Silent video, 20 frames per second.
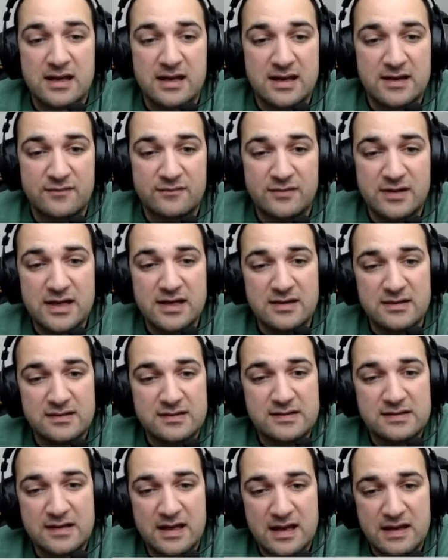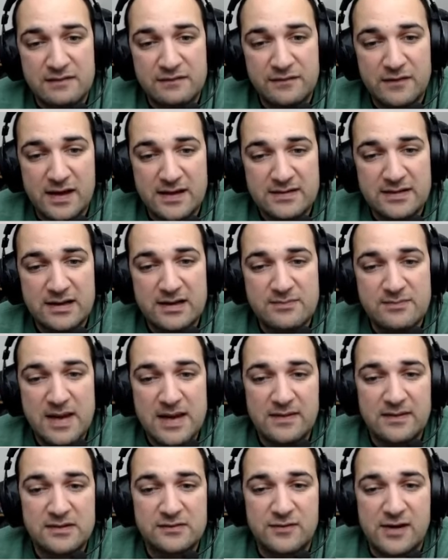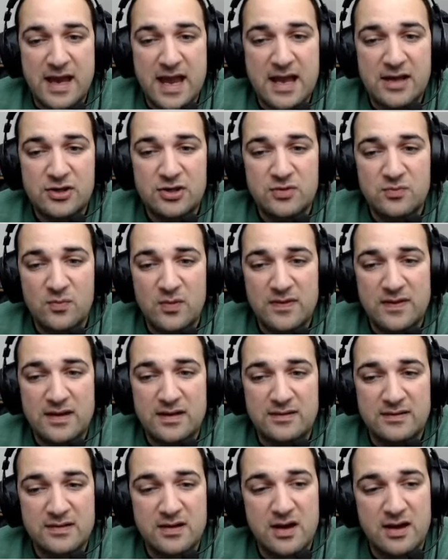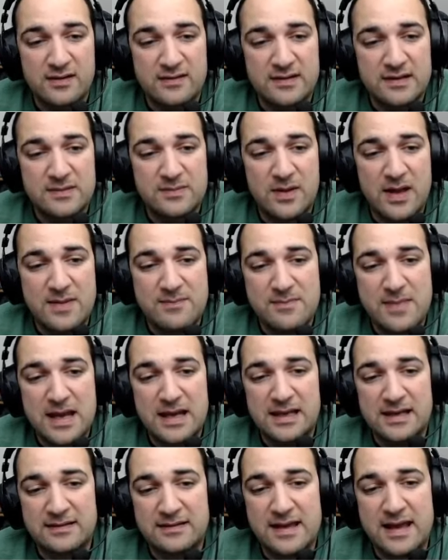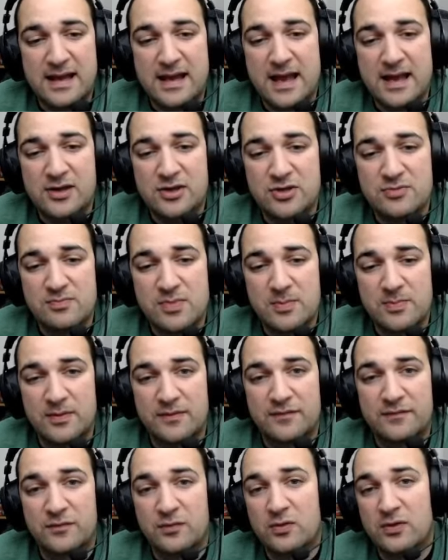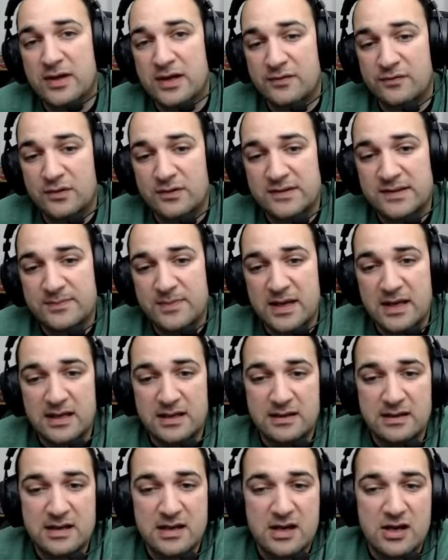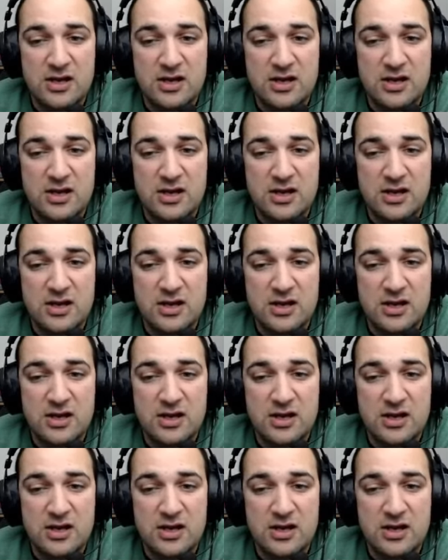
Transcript: It reads, a fighter can make this reaction when they are targeted by a melee attack action, but before hit rolls are made.